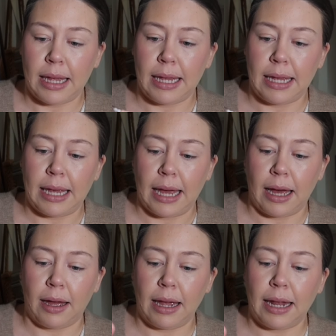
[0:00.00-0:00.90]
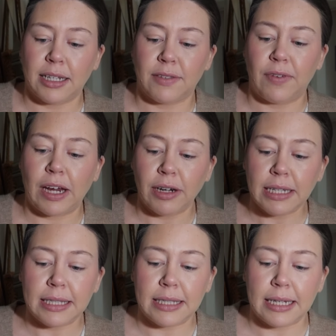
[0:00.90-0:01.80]
yeah, and it's very
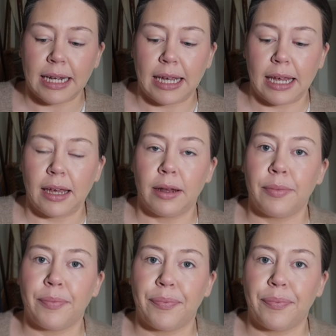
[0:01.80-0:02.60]
sticky.